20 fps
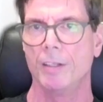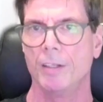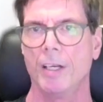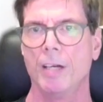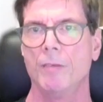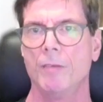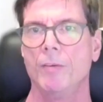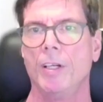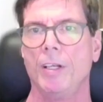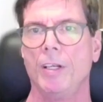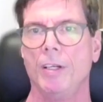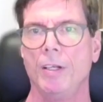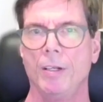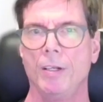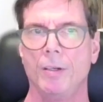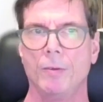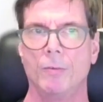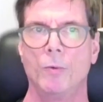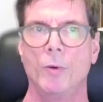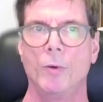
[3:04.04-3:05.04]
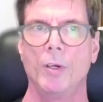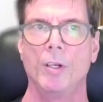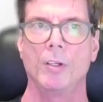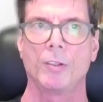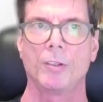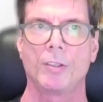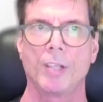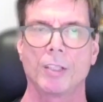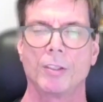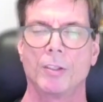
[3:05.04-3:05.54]
have any real
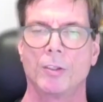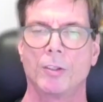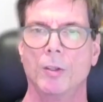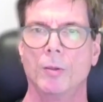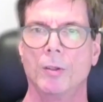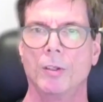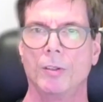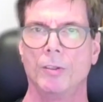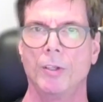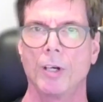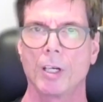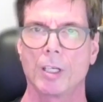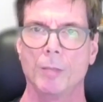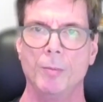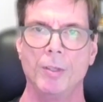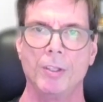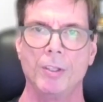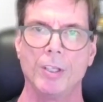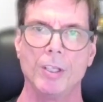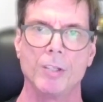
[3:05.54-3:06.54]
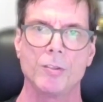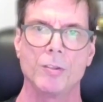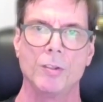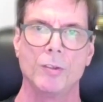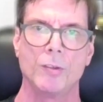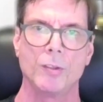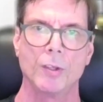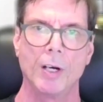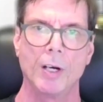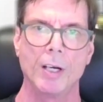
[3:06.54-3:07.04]
technical documentation.
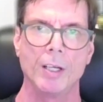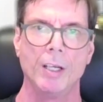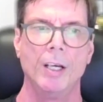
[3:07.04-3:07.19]
So